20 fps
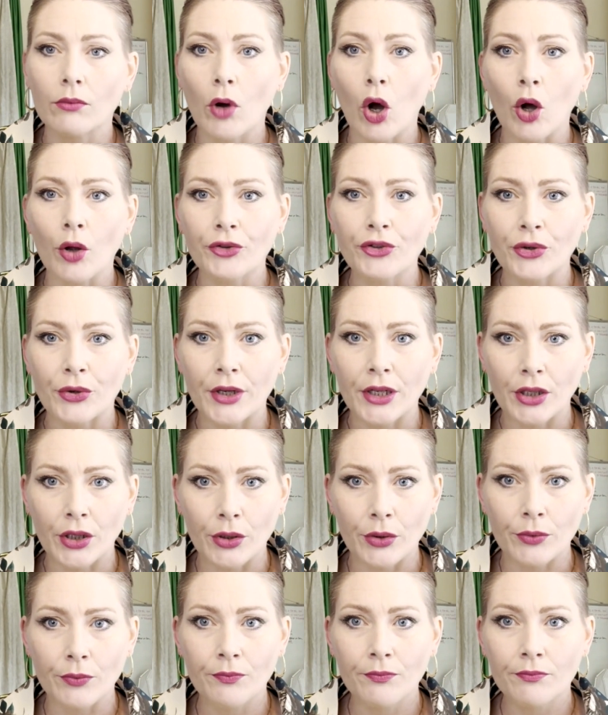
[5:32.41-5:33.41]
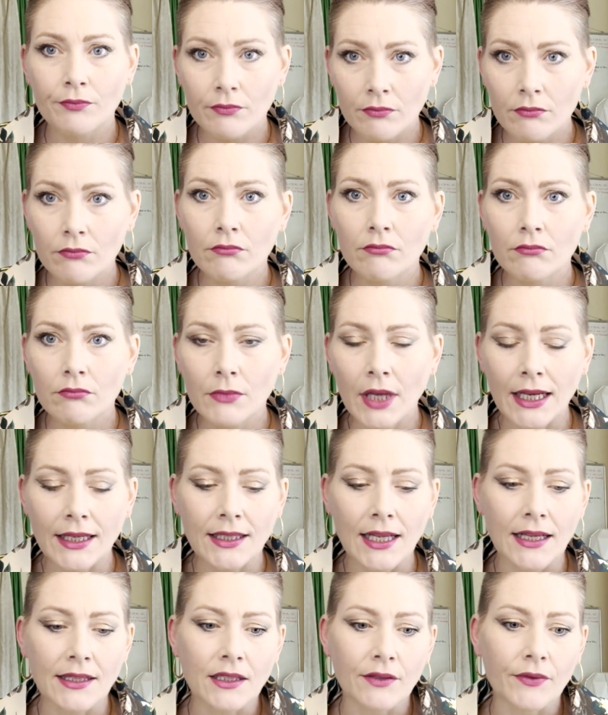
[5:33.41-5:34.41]
altering you
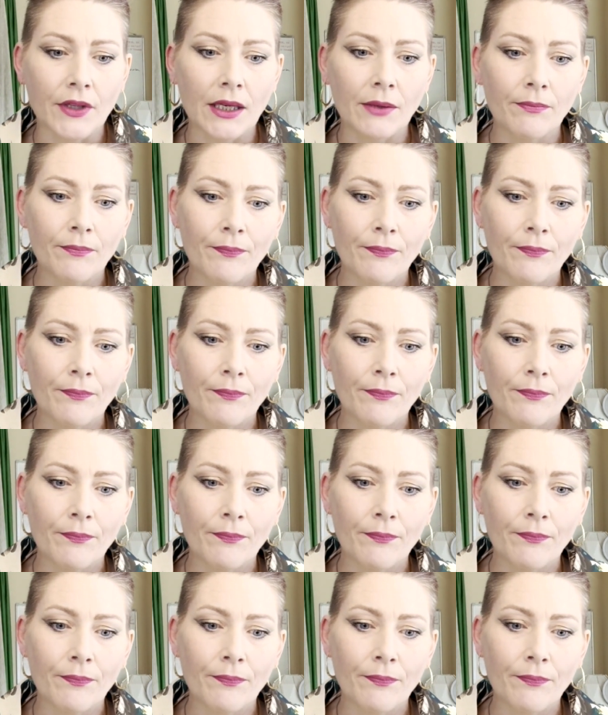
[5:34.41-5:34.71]
excessively.